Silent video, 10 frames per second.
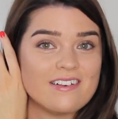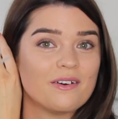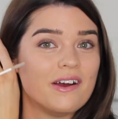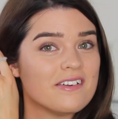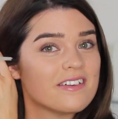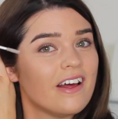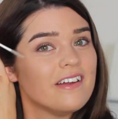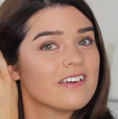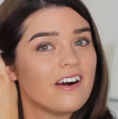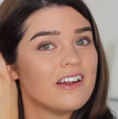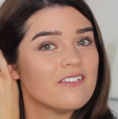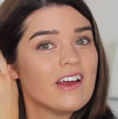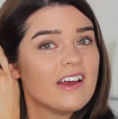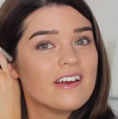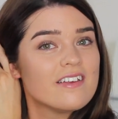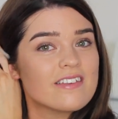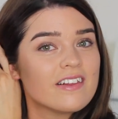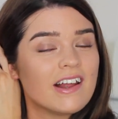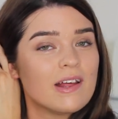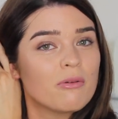So I just like to kind of
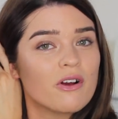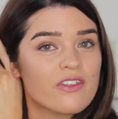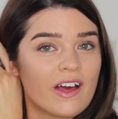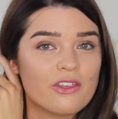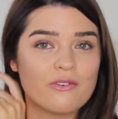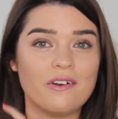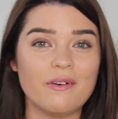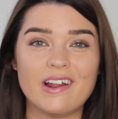slightly brush that through,